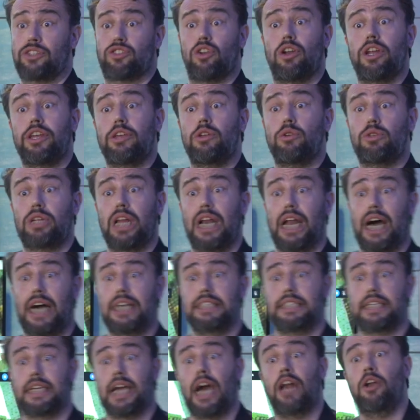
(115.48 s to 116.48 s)
actually
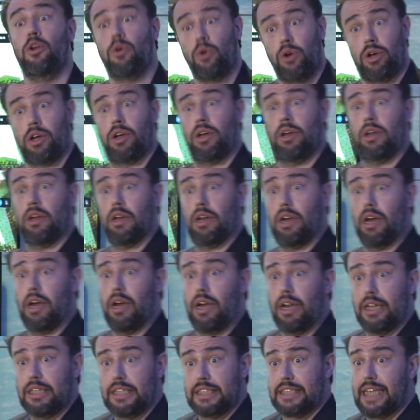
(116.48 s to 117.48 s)
utilizing a
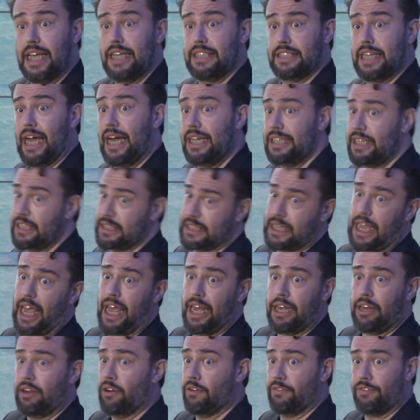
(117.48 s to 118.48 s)
NUC, in this case, Ades
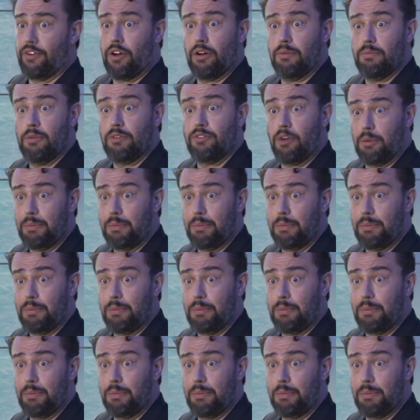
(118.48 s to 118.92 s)
Canyon from